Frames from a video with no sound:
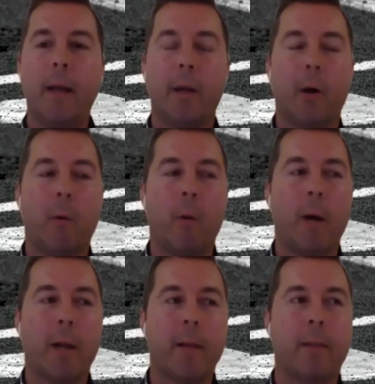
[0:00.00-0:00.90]
you know,
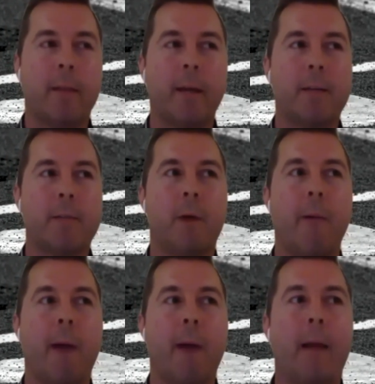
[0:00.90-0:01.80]
one of the things why
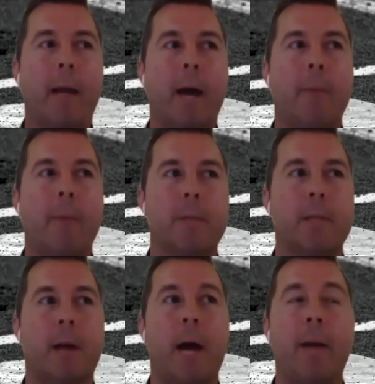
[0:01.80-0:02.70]
Rally Cap was
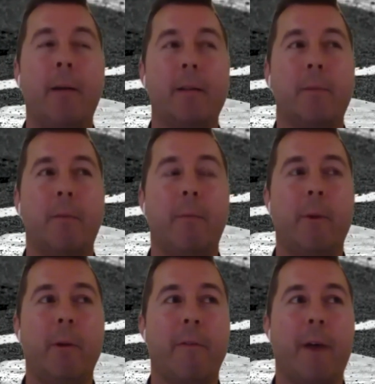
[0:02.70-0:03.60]
designed is we
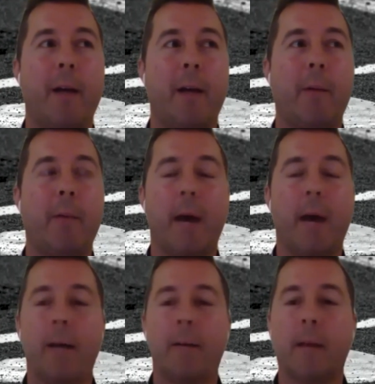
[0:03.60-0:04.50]
we were finding
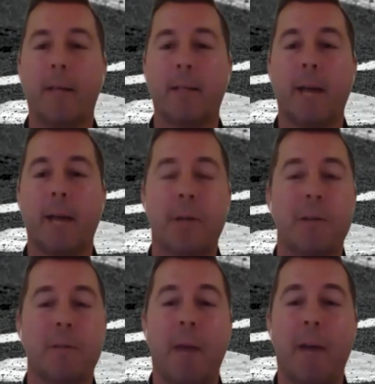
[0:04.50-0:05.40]
that that
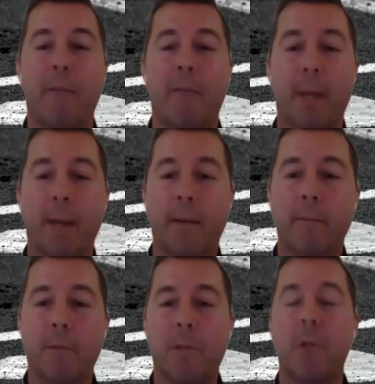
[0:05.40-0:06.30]
sessions may have
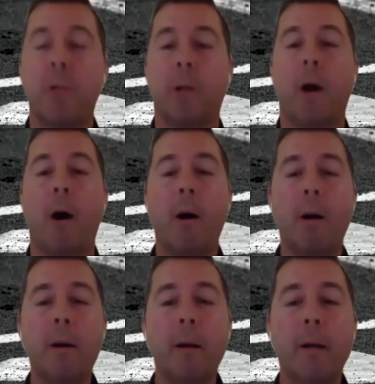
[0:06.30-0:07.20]
been too
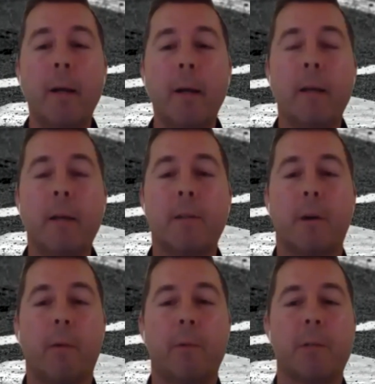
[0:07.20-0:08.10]
long.
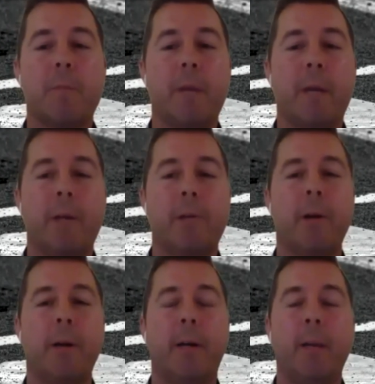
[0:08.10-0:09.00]
So just make
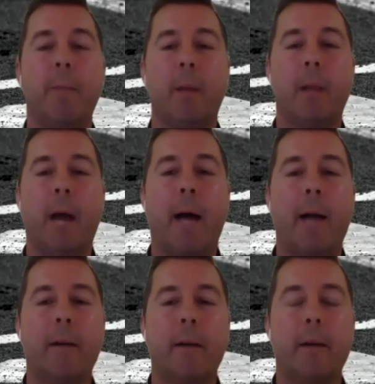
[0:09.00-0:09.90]
sure you're keeping
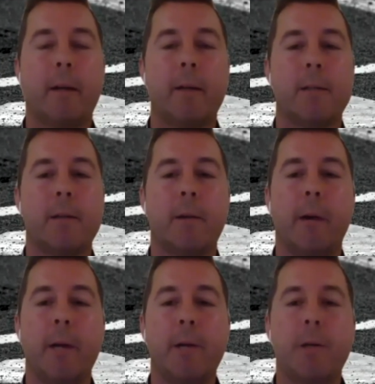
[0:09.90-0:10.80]
that into
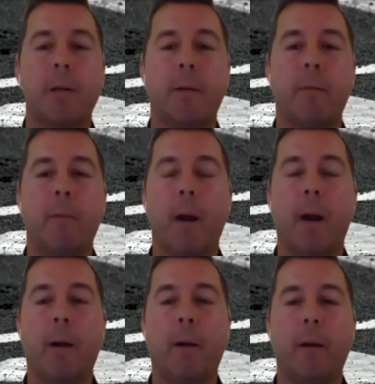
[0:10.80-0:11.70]
consideration
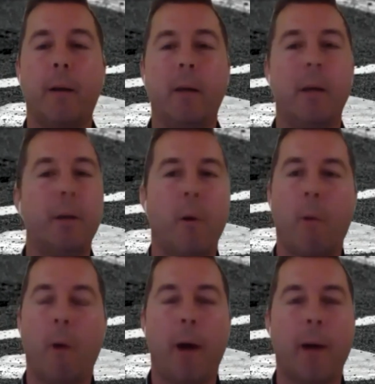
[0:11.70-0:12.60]
where you don't
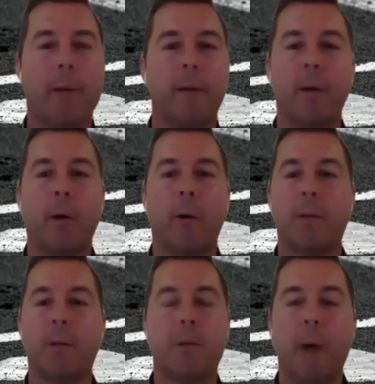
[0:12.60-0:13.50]
want, you know, a
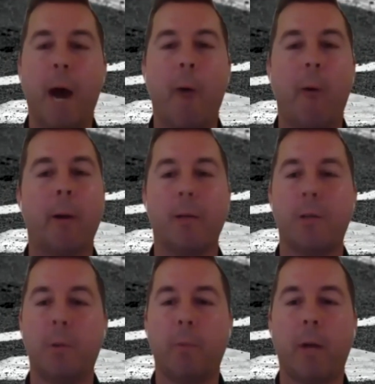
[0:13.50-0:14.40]
two hour, a
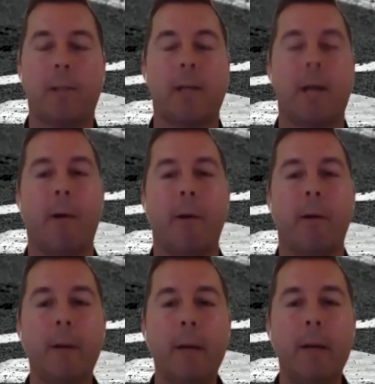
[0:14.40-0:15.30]
two plus
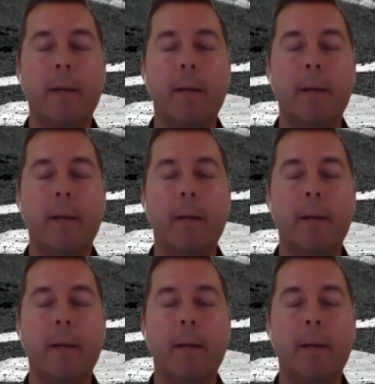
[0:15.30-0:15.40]
hour